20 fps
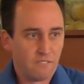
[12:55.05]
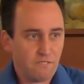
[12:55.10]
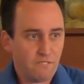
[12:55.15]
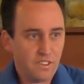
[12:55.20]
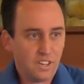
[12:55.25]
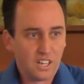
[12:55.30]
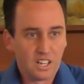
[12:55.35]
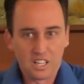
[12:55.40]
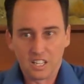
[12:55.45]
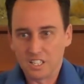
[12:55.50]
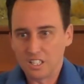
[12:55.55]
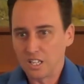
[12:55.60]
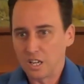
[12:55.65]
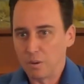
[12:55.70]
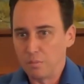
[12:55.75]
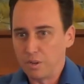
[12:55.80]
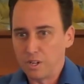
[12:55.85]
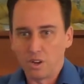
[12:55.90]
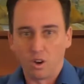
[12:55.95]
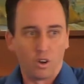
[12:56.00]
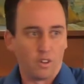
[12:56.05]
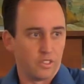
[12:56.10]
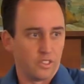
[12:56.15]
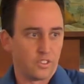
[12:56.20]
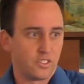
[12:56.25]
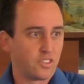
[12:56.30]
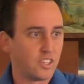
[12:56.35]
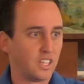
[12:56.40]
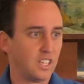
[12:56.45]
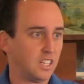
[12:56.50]
villain coming on the
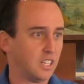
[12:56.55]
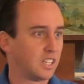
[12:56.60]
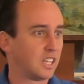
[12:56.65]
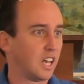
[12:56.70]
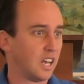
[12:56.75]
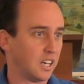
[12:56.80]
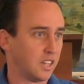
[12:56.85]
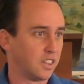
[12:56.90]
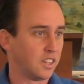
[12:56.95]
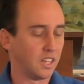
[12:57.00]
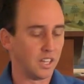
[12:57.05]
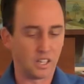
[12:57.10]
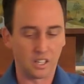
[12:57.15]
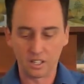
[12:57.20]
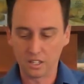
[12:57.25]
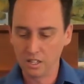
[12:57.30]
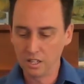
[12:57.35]
scene kind of thing.